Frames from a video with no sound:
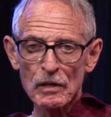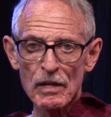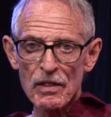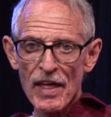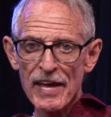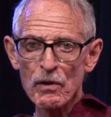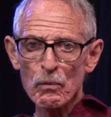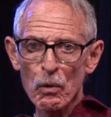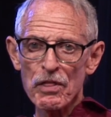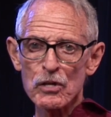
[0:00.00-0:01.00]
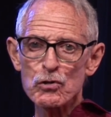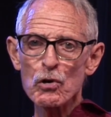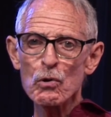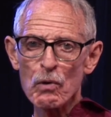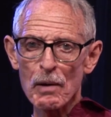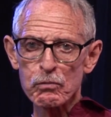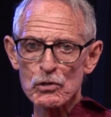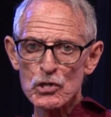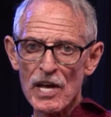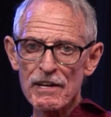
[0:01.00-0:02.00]
They were the two
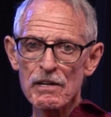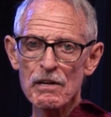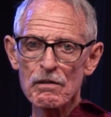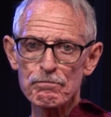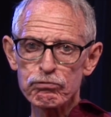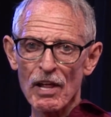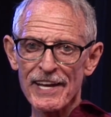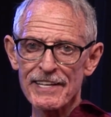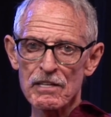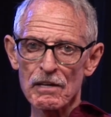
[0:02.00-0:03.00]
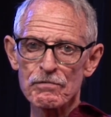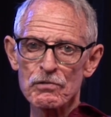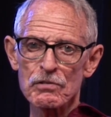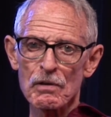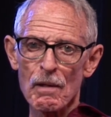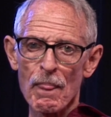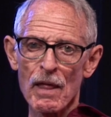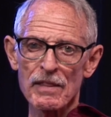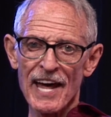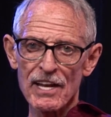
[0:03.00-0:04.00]
representative plaintiffs
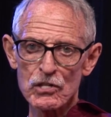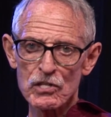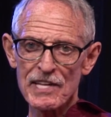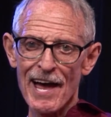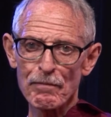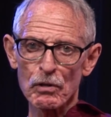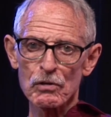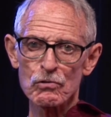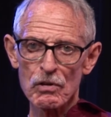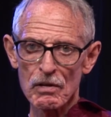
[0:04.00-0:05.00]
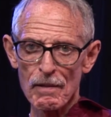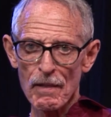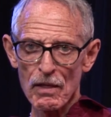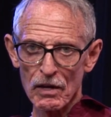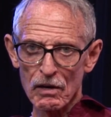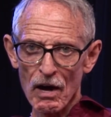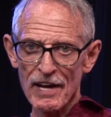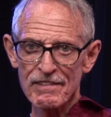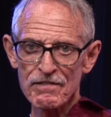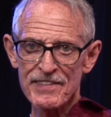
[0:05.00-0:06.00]
that established the
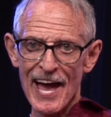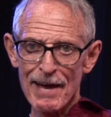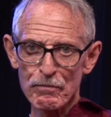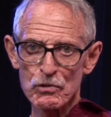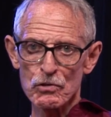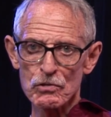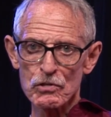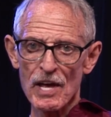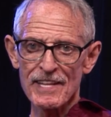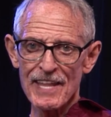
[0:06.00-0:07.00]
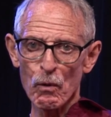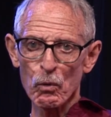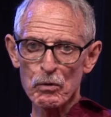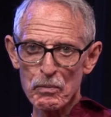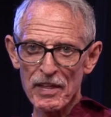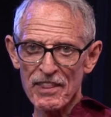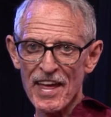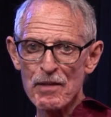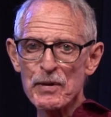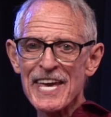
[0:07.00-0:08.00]
kinds of damages that would
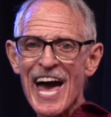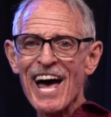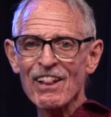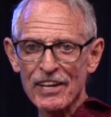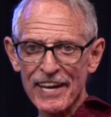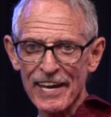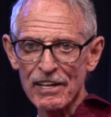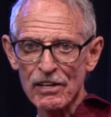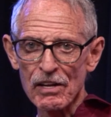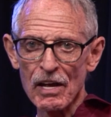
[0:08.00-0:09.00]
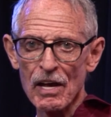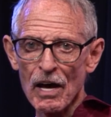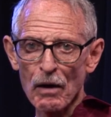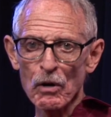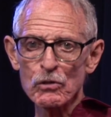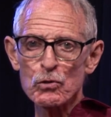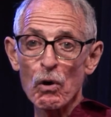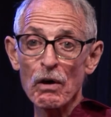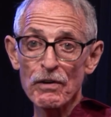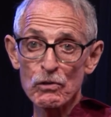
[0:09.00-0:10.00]
then be allocated amongst
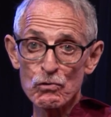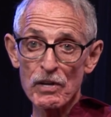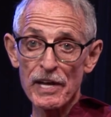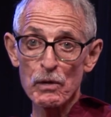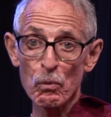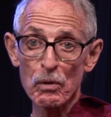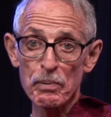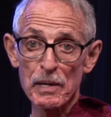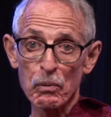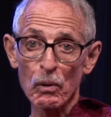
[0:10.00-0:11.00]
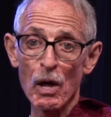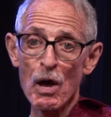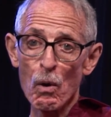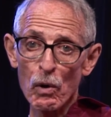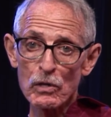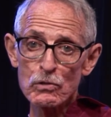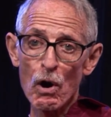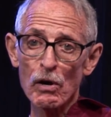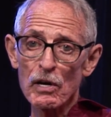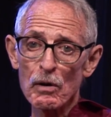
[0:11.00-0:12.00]
1,281 people. We're
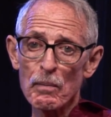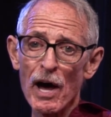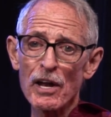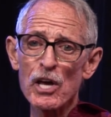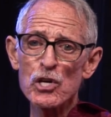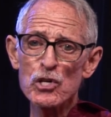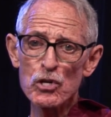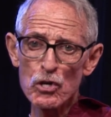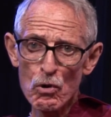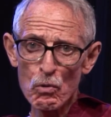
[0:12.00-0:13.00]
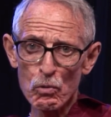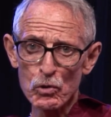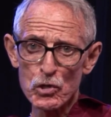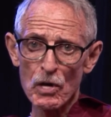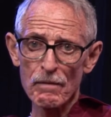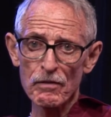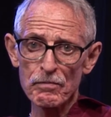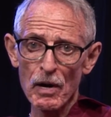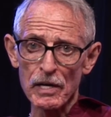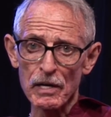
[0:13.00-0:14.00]
talking about a huge sum of
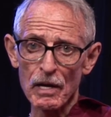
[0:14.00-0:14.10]
money,